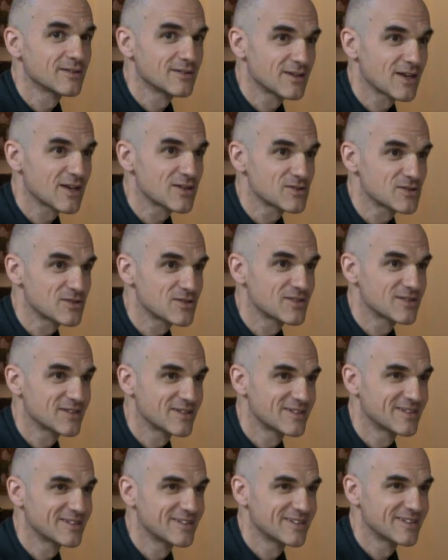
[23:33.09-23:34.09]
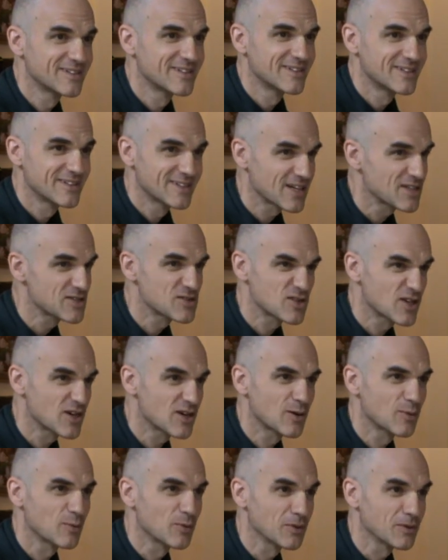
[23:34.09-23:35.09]
That's
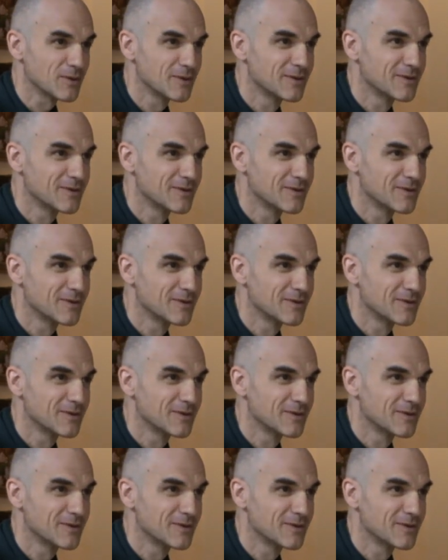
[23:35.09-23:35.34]
terrible.